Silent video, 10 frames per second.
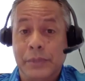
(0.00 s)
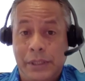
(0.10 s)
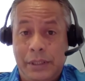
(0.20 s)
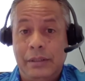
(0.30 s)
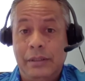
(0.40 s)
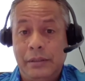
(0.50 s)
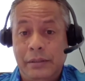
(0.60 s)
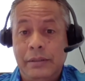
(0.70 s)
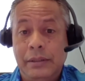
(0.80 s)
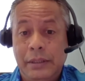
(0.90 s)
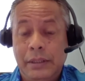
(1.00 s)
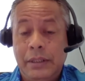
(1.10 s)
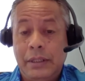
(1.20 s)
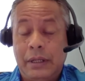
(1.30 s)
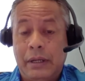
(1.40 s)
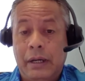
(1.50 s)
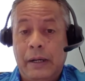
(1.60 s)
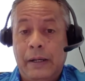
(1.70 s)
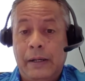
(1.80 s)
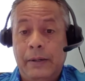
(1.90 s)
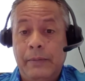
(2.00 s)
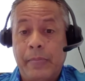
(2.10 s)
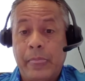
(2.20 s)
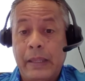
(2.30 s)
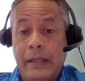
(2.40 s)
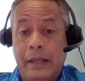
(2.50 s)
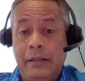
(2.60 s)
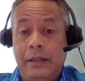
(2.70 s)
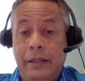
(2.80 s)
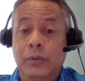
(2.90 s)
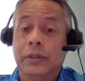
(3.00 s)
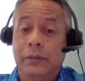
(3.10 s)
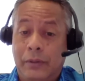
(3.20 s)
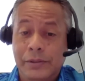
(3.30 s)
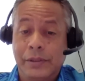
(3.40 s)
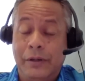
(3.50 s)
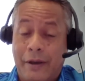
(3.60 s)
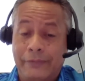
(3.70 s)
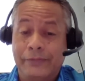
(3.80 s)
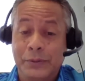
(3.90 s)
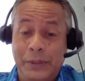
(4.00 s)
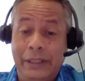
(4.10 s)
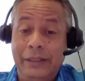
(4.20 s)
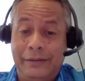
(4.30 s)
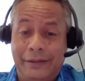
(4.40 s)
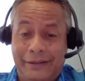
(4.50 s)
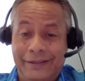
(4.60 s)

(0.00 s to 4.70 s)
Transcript: here, uh, and they would also love to eat the